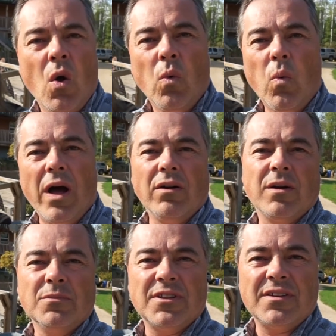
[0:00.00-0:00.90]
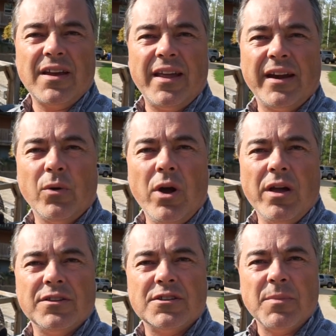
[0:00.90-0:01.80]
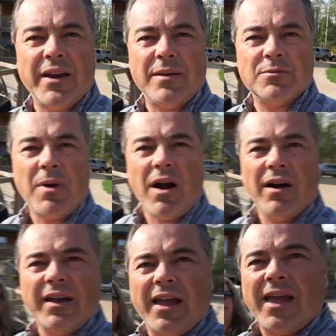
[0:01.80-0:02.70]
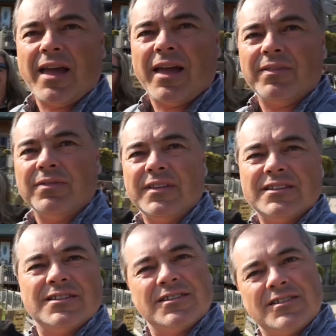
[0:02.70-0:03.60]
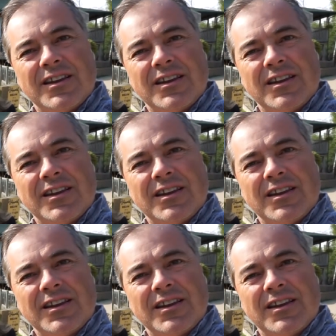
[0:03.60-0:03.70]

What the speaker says: Welcome to the 10 Acre Woods. My name's Mark and this is